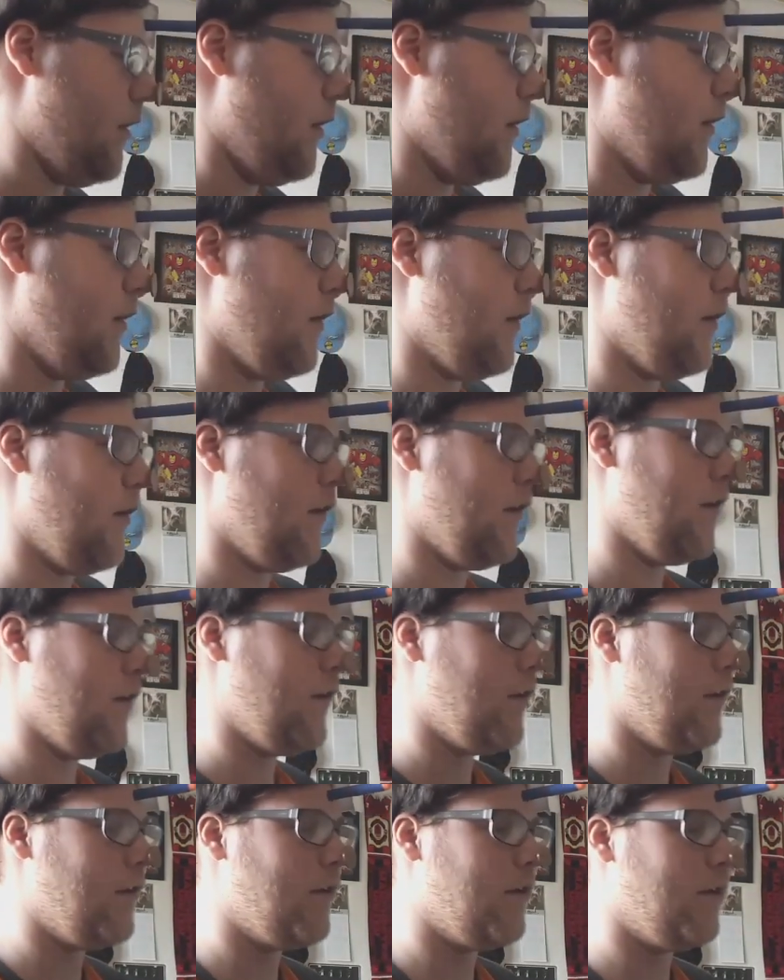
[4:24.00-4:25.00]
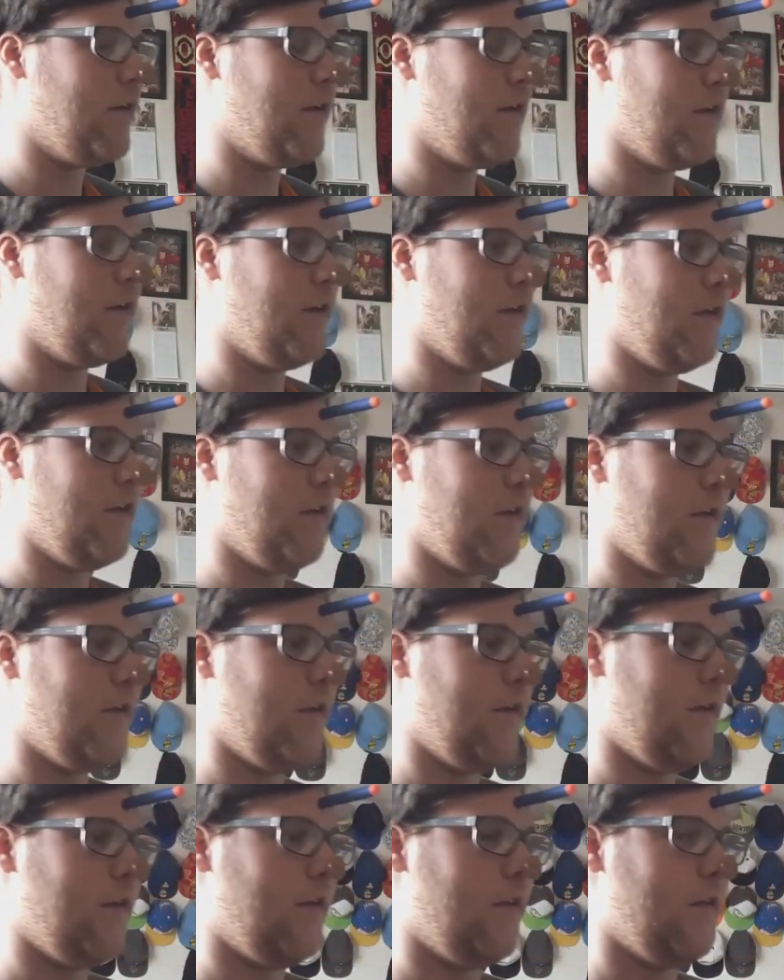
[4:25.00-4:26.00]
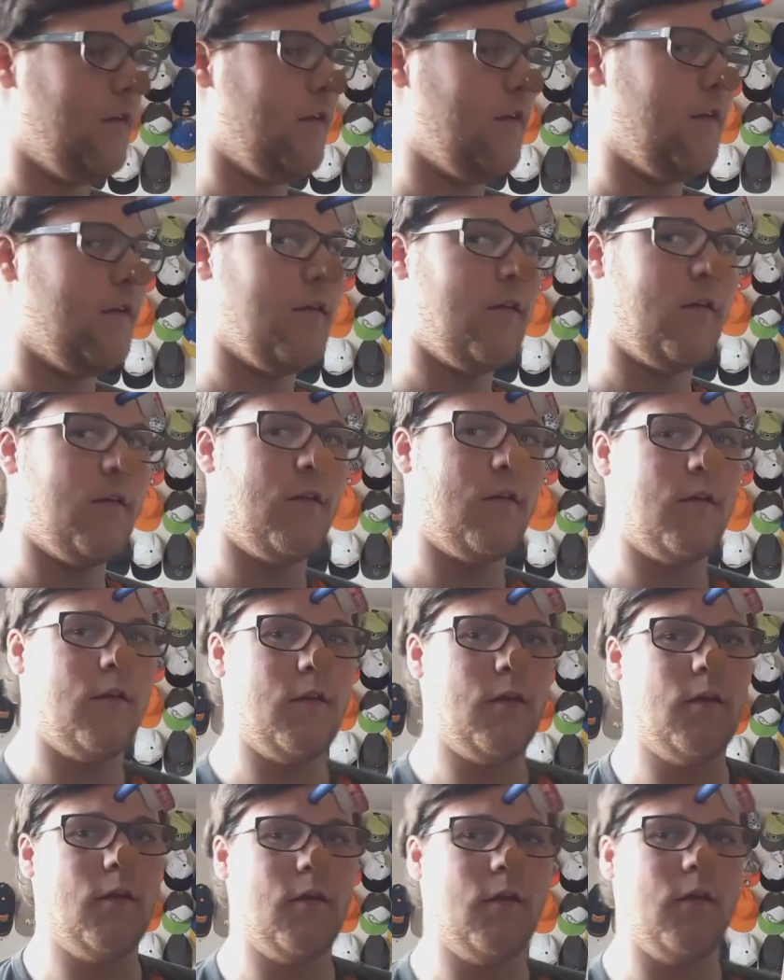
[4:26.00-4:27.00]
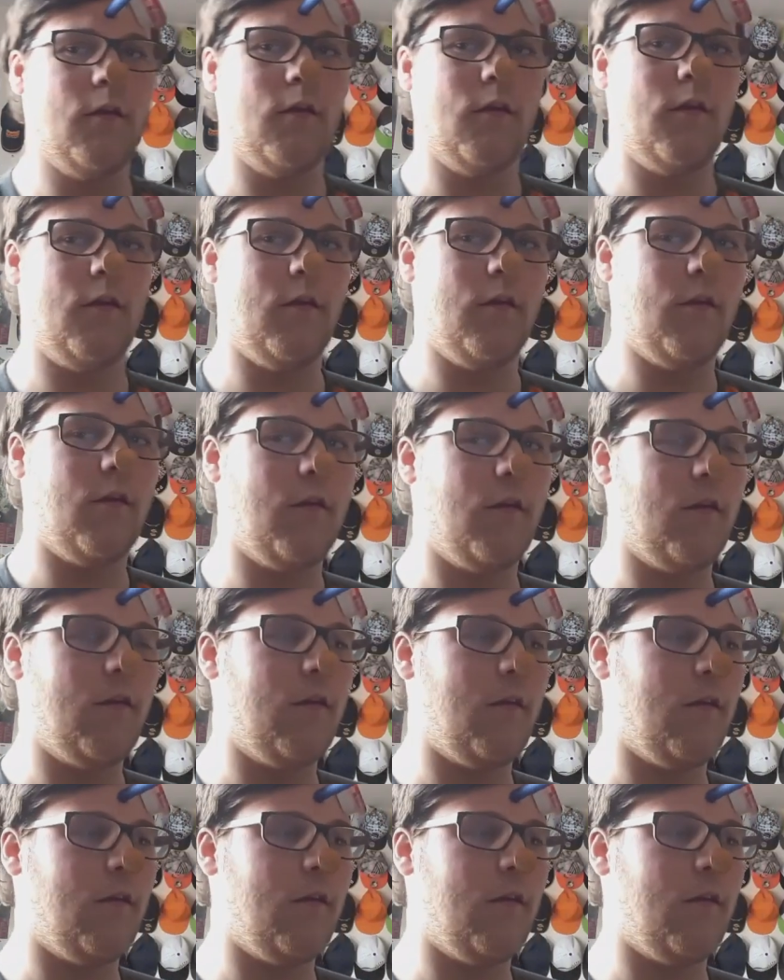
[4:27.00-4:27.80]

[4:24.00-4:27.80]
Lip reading: Welcome back to Jesus Christ Hotline, sir. You are live.